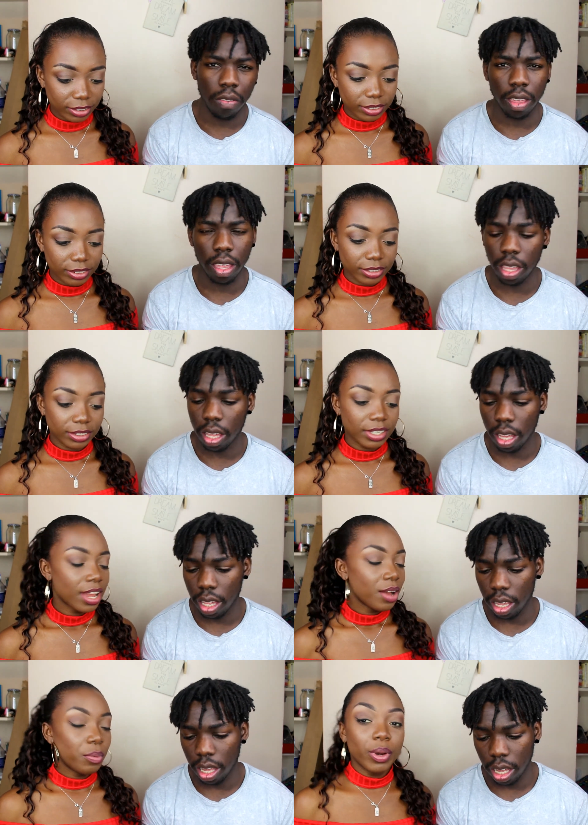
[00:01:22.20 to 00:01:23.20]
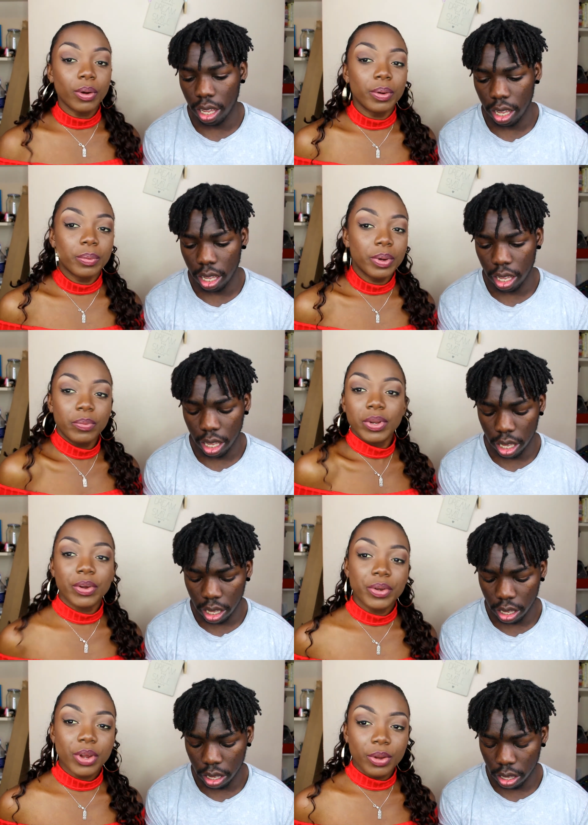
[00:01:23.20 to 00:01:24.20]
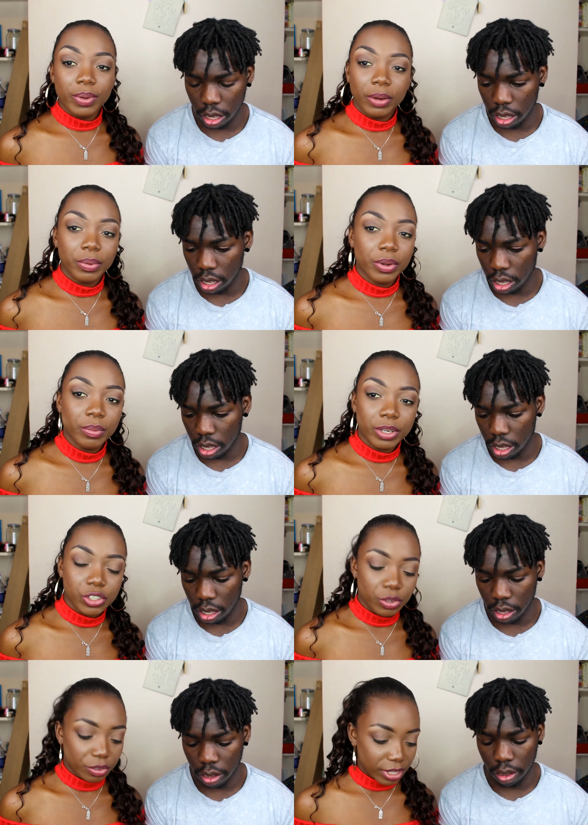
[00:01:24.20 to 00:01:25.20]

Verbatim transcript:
Speaker 1: obviously we don't know, like we don't know what the truth